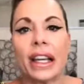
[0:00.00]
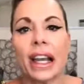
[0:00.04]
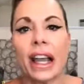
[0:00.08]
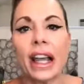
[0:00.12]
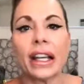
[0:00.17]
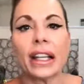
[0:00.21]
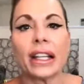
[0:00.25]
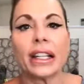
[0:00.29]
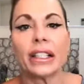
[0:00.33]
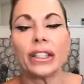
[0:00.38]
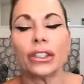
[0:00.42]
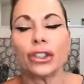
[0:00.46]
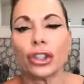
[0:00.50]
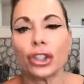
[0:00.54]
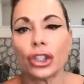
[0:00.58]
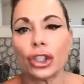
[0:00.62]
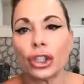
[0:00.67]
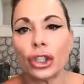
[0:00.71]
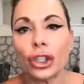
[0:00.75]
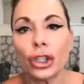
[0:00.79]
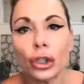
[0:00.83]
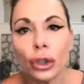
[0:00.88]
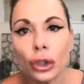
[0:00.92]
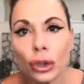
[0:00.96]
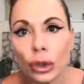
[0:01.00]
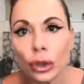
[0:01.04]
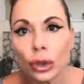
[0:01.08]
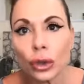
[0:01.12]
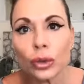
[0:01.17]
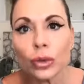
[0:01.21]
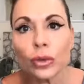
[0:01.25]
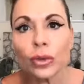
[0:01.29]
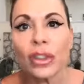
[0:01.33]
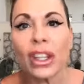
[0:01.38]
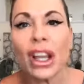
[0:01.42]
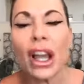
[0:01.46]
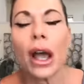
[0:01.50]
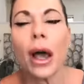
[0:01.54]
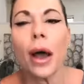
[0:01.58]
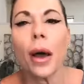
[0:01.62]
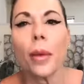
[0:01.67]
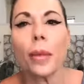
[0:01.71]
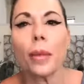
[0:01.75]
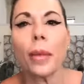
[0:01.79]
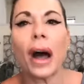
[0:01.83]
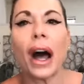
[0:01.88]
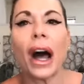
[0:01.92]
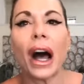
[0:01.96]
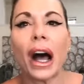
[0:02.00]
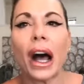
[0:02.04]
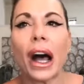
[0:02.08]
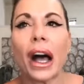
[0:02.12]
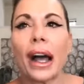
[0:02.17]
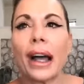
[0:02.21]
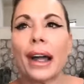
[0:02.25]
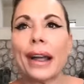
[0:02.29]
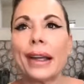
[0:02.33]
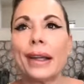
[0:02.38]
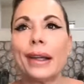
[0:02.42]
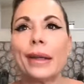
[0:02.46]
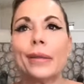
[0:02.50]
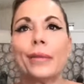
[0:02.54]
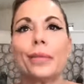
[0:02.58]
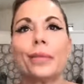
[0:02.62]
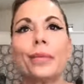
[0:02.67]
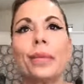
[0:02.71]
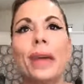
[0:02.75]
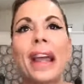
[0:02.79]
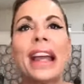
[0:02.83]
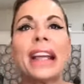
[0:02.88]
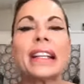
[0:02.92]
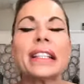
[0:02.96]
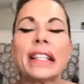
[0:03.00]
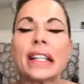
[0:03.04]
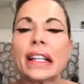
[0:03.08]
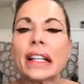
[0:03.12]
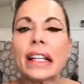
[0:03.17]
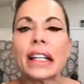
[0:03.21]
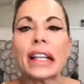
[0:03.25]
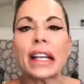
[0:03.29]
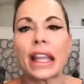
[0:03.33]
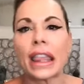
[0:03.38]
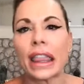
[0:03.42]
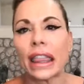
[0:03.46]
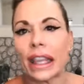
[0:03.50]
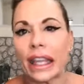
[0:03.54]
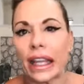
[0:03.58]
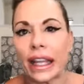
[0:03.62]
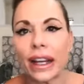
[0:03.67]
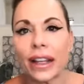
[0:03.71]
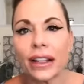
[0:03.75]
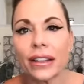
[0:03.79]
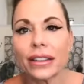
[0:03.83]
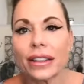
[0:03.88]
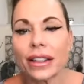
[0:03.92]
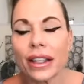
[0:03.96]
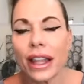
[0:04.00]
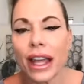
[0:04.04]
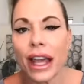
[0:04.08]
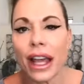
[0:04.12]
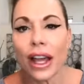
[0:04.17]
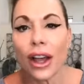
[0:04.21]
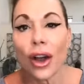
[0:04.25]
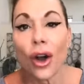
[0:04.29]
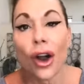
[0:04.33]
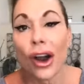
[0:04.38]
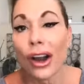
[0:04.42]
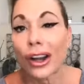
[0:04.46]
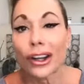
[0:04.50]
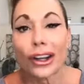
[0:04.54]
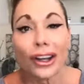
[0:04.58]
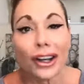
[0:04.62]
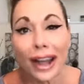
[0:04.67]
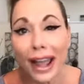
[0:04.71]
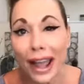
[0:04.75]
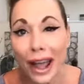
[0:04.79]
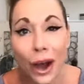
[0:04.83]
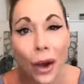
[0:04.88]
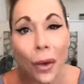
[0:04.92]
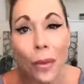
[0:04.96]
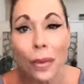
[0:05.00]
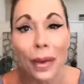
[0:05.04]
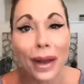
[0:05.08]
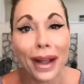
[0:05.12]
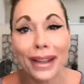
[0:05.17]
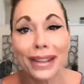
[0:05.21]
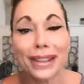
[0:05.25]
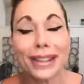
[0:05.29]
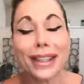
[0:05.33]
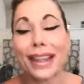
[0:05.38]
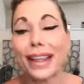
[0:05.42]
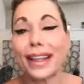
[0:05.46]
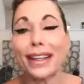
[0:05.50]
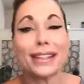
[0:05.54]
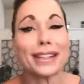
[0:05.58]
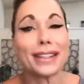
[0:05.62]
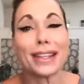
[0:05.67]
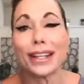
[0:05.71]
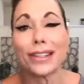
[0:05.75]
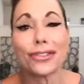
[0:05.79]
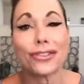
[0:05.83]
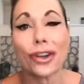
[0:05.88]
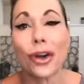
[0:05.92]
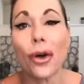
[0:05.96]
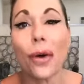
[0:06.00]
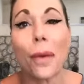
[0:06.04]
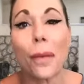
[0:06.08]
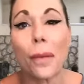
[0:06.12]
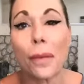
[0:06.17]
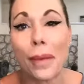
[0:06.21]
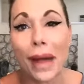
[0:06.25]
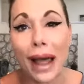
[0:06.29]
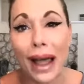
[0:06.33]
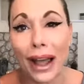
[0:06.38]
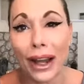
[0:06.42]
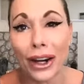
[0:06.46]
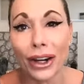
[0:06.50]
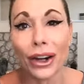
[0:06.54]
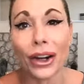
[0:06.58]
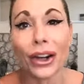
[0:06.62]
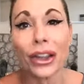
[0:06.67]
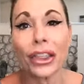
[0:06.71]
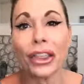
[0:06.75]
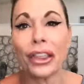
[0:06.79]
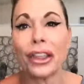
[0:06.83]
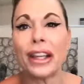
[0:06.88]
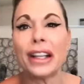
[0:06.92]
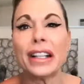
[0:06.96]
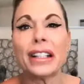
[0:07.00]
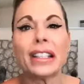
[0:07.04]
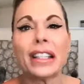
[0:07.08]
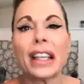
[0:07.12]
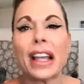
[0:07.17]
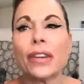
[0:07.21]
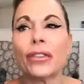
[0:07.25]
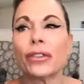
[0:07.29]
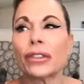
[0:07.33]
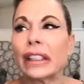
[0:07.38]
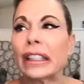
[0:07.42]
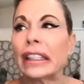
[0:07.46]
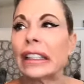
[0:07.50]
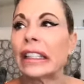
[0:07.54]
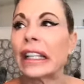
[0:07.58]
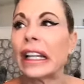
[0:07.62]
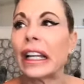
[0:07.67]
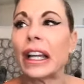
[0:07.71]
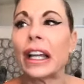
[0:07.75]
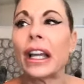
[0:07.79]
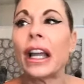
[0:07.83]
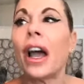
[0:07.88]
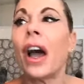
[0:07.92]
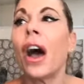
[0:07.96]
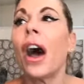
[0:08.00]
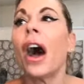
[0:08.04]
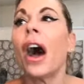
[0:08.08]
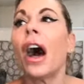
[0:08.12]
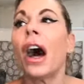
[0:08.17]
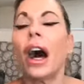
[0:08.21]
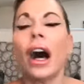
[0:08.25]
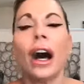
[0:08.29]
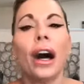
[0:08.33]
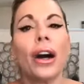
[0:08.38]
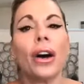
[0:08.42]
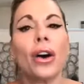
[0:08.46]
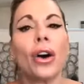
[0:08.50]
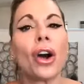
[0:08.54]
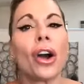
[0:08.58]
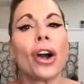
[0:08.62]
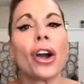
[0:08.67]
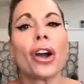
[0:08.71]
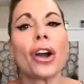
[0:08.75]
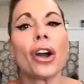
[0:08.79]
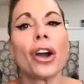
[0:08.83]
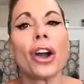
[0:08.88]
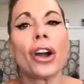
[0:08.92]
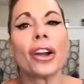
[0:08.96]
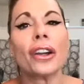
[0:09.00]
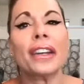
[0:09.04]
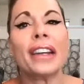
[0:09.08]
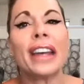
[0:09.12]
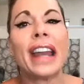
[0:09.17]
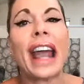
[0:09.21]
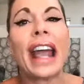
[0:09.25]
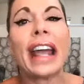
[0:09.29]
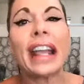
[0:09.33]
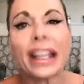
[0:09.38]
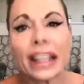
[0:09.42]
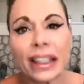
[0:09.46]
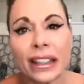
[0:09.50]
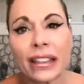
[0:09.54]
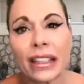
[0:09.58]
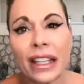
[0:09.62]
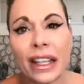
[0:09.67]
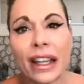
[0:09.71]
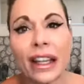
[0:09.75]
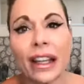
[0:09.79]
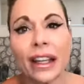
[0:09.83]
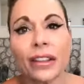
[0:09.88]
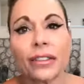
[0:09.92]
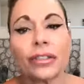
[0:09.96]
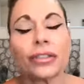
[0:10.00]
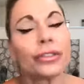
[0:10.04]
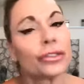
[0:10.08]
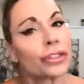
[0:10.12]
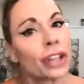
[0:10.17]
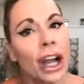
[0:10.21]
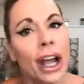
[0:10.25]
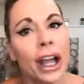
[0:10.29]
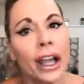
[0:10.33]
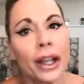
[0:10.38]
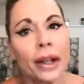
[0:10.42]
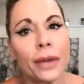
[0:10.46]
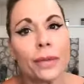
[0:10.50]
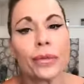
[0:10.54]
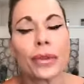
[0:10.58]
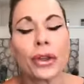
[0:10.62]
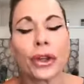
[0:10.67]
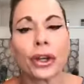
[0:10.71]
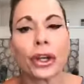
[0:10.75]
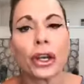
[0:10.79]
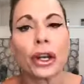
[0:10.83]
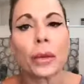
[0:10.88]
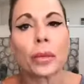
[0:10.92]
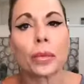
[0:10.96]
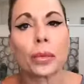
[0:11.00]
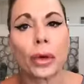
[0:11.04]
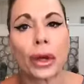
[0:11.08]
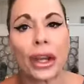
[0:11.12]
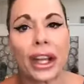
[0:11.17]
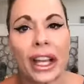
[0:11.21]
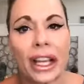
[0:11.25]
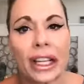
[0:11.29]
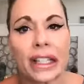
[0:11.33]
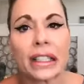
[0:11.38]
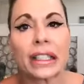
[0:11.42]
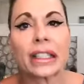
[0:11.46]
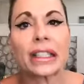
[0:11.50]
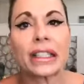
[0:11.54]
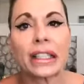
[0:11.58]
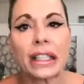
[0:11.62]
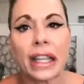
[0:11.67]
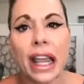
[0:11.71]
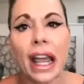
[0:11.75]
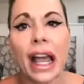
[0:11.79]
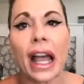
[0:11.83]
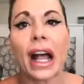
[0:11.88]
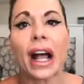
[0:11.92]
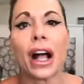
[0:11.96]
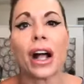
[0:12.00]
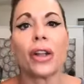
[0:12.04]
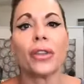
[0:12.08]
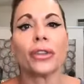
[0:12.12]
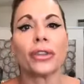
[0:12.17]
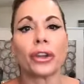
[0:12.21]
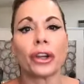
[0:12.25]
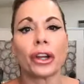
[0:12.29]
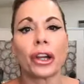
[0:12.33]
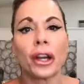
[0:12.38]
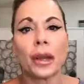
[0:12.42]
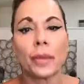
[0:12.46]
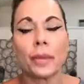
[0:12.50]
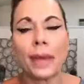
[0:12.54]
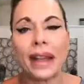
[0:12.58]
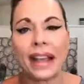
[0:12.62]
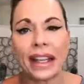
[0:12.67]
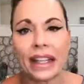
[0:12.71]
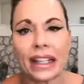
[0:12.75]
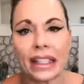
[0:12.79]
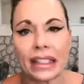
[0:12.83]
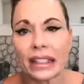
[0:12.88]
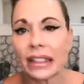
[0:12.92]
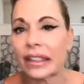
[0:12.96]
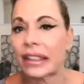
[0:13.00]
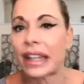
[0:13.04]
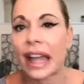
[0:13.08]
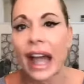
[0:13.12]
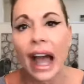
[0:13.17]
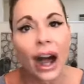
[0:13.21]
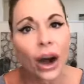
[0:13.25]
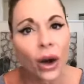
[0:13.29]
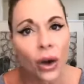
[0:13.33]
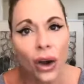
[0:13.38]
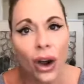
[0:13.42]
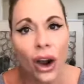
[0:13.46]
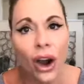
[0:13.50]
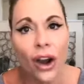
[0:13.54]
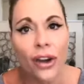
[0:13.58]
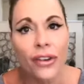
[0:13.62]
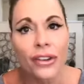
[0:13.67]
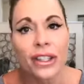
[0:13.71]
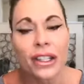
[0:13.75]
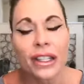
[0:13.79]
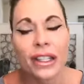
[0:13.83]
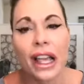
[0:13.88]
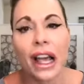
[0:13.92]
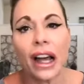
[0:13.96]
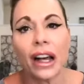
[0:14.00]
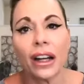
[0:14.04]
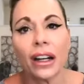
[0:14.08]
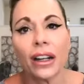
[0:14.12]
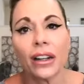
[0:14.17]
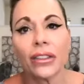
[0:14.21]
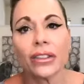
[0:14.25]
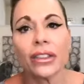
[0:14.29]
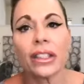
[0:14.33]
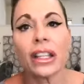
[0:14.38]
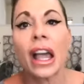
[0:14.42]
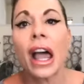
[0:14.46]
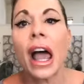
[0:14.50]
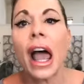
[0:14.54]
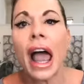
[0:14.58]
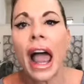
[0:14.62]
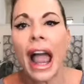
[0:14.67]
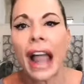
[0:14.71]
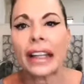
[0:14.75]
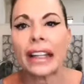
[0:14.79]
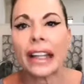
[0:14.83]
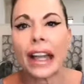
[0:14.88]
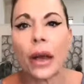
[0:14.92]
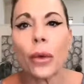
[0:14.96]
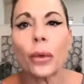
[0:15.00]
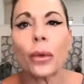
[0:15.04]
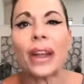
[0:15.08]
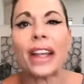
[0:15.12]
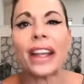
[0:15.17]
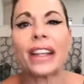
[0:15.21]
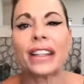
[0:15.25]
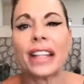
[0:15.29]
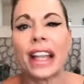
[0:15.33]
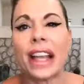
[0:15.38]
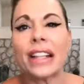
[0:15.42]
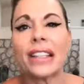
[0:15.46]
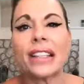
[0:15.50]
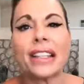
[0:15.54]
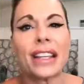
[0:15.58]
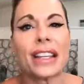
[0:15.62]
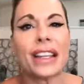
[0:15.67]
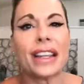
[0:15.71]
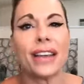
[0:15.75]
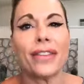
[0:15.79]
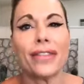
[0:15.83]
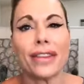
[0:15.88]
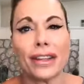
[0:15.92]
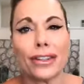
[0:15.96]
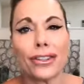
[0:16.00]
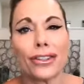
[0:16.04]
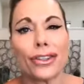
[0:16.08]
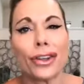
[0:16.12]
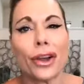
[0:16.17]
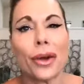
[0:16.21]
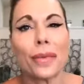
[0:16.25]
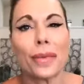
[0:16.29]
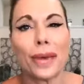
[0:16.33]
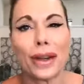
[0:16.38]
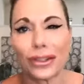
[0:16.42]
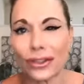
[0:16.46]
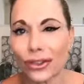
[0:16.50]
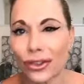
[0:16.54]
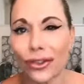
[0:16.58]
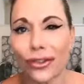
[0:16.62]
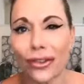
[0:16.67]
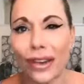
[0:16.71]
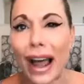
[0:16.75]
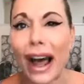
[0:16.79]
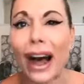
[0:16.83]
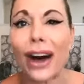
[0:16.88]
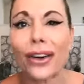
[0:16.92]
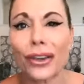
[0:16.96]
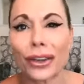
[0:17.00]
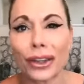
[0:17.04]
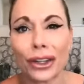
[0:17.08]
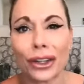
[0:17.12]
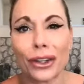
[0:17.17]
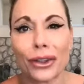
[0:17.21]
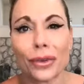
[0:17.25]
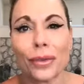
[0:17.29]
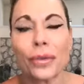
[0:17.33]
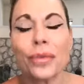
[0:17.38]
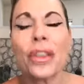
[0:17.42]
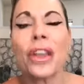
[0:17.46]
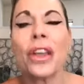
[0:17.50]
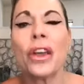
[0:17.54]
get consumed by basically things that aren't going to help us, things that don't matter, things that really uh, are, are negative, right? They're going to bring us down, they're going to make us doubt ourselves, and yet we tend to give it so much value.